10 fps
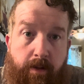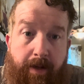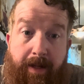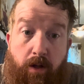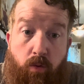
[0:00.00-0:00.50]

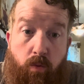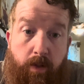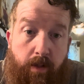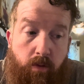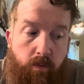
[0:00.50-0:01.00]
Hello.
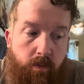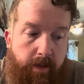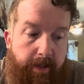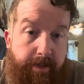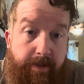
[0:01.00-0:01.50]

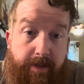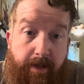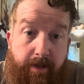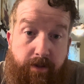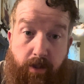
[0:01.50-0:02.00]
It's
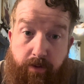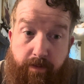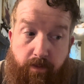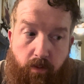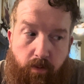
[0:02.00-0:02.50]

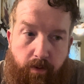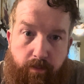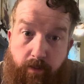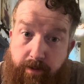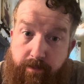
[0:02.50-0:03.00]
Joseph, or
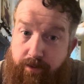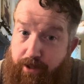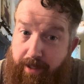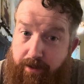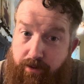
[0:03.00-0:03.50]
well,
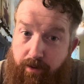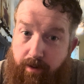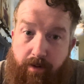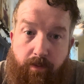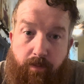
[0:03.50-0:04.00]
Jay Took
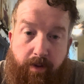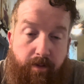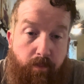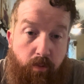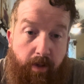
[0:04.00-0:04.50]
with
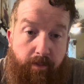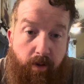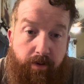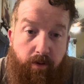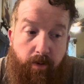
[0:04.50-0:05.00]
Moonlit
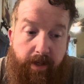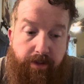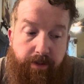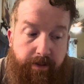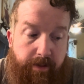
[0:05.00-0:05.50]
Moth
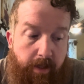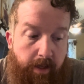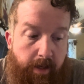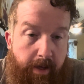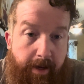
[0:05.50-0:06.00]
Creations.
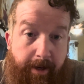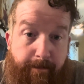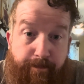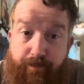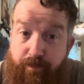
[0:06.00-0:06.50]

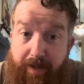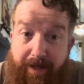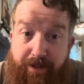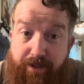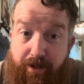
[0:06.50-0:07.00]
I
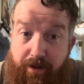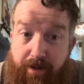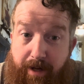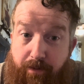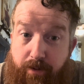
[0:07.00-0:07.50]
just thought
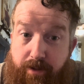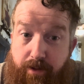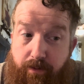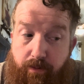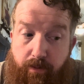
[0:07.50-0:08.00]
that I would
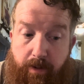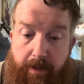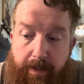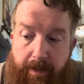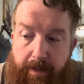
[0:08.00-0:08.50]
do
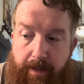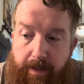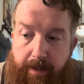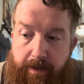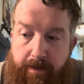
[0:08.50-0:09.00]

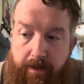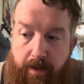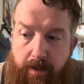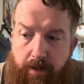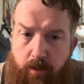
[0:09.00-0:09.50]
a
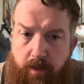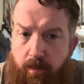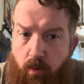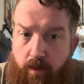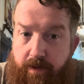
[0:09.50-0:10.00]
little bit
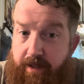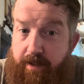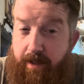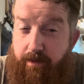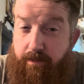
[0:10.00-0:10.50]
more of a
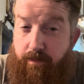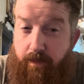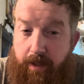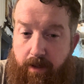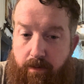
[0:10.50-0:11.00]
detailed
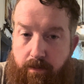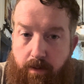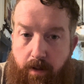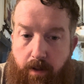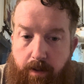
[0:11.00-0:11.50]
video
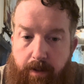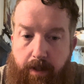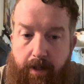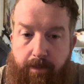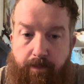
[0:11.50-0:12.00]

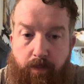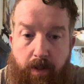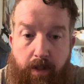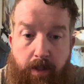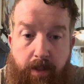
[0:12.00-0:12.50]
on
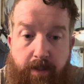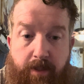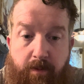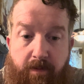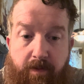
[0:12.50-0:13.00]

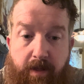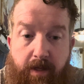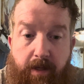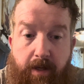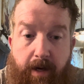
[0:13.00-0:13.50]
some of
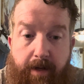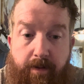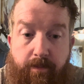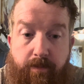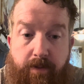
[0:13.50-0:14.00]
the
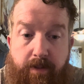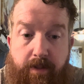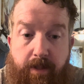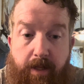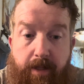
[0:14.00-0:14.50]
items
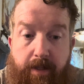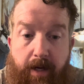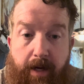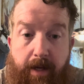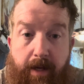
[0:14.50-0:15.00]
that
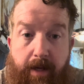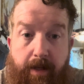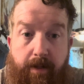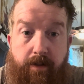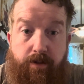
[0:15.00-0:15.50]
I
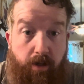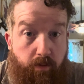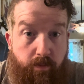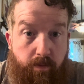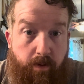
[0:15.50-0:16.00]
had
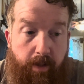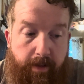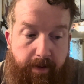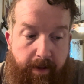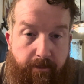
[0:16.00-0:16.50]
shown
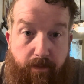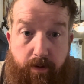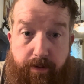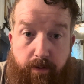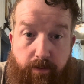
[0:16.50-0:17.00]
in that
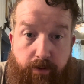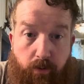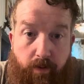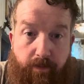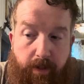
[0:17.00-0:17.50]
first little
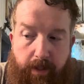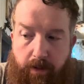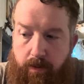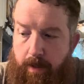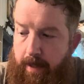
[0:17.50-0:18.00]
short
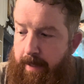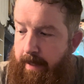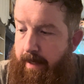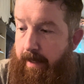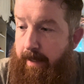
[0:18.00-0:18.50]
video,
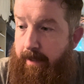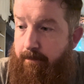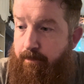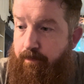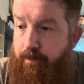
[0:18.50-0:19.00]

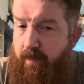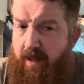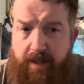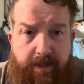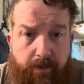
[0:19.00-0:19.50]

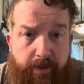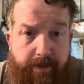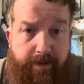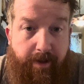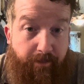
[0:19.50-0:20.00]
because it
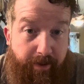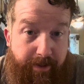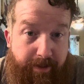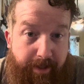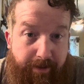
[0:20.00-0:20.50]
was not very
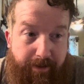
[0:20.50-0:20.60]
detailed.